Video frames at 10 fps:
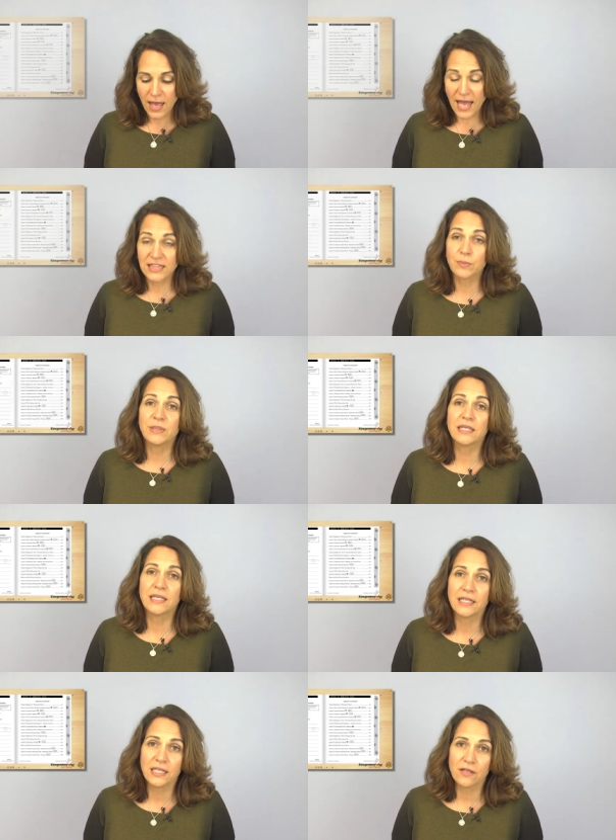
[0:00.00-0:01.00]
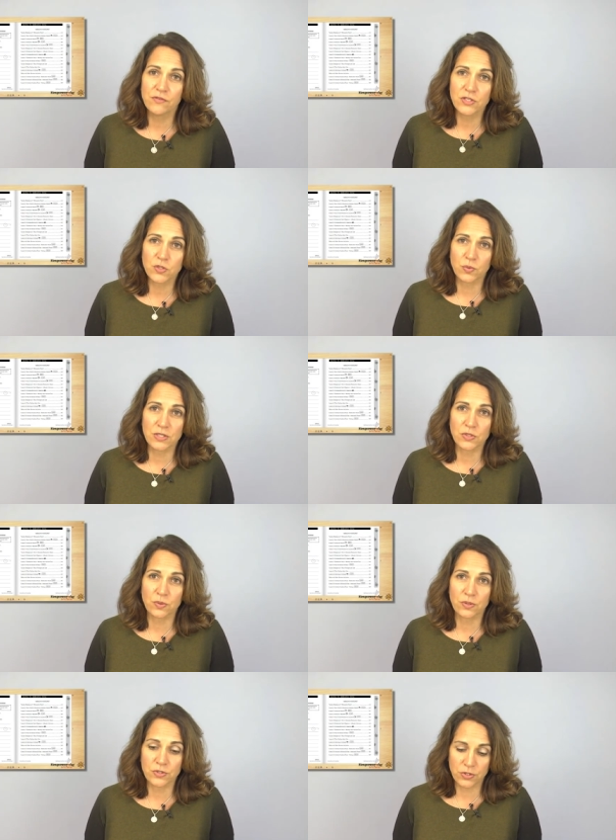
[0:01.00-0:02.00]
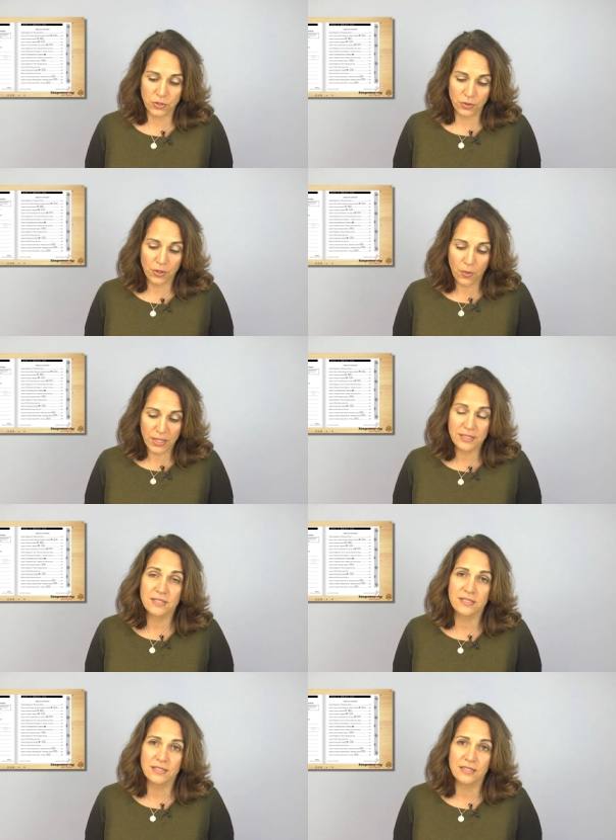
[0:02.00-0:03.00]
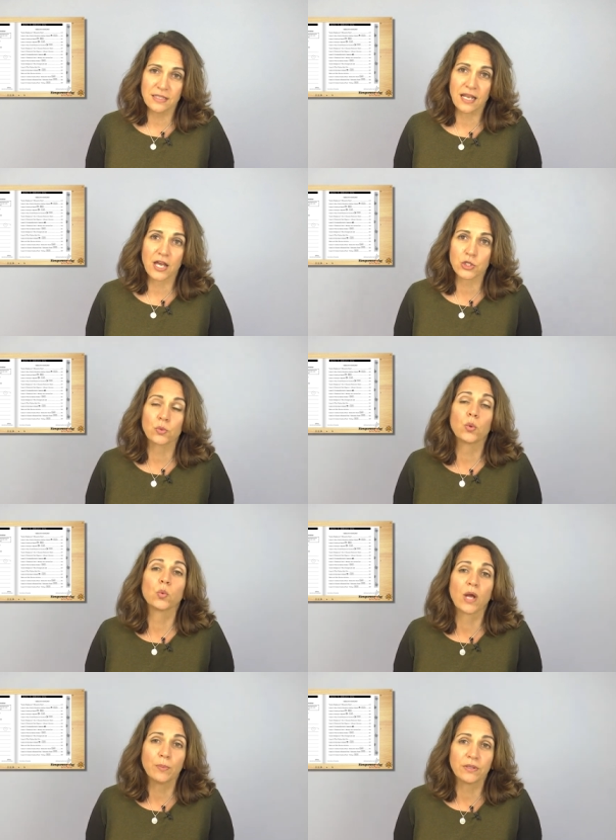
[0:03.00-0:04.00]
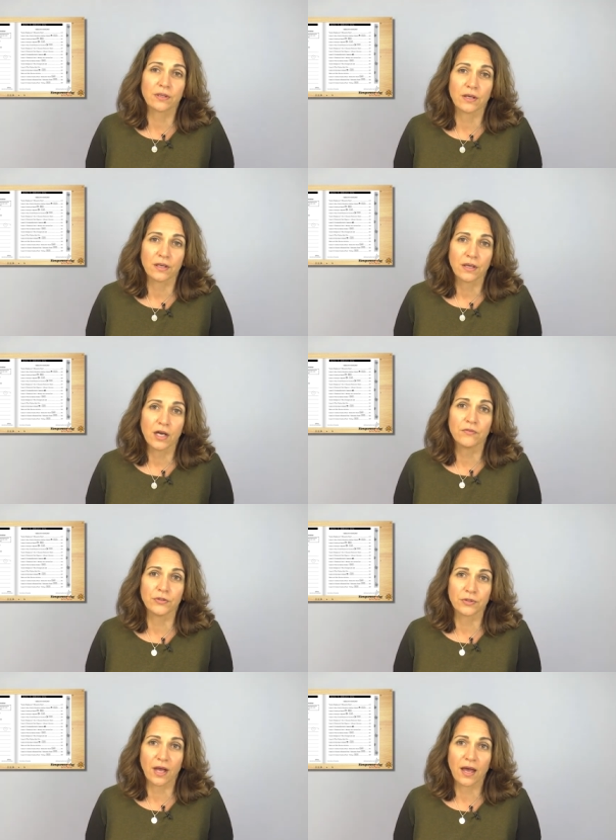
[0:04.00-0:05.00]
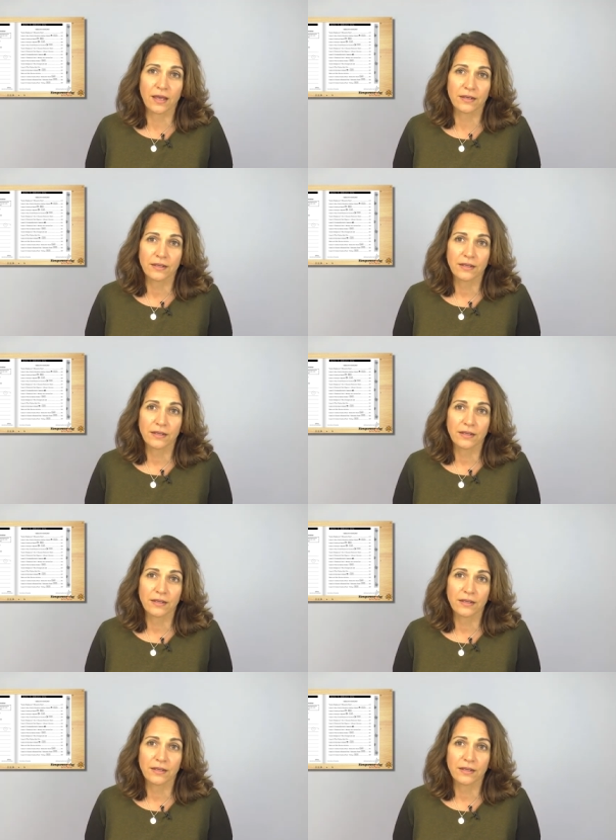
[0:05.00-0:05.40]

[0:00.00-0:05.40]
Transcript: At the beginning of this resource, you're going to see an actual replica of your guide.